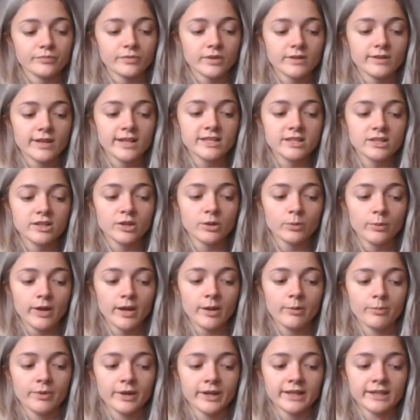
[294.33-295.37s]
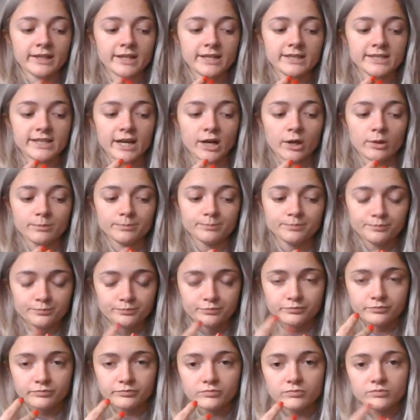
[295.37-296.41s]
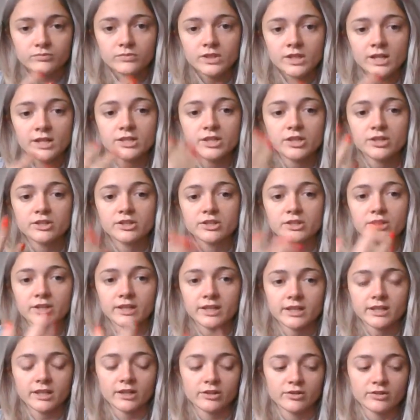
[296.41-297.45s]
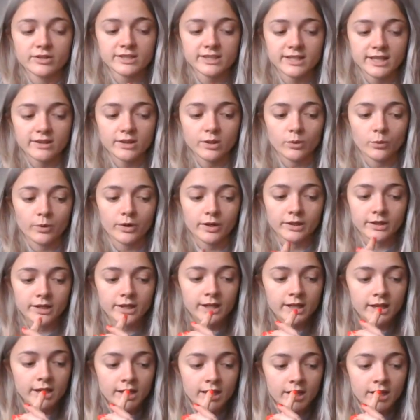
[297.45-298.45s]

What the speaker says: That's a good way of breaking it down so your student can understand the word.